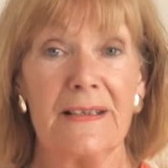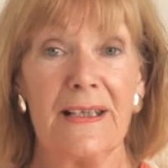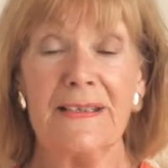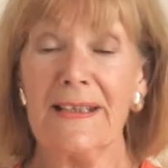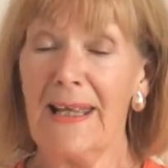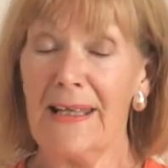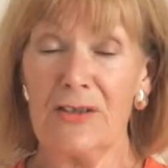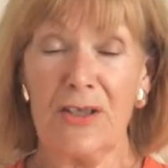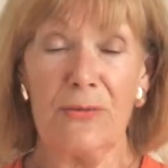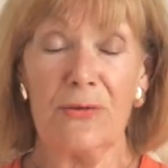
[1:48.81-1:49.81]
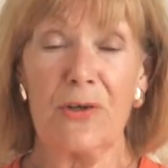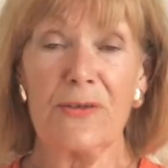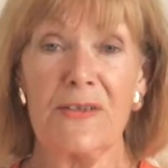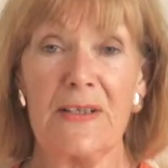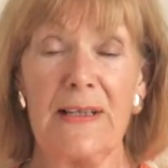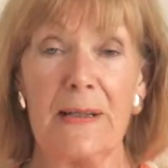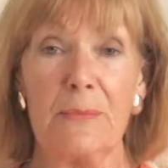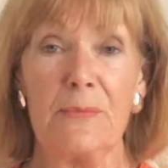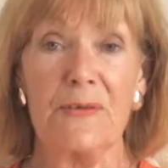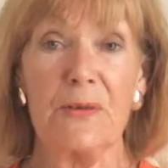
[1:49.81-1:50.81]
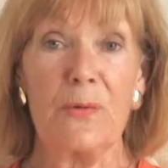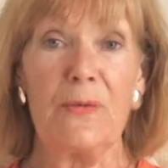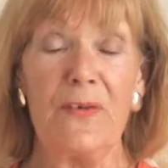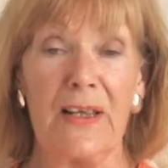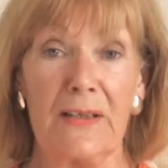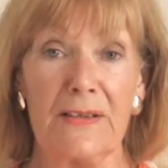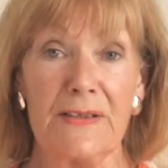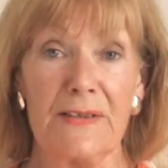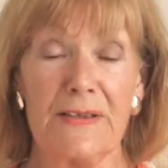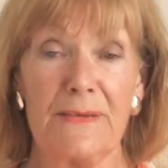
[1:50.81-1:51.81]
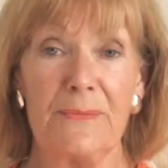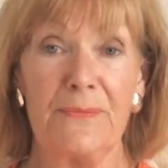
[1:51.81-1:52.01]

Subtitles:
And again, don't cross the limbs or the fingers.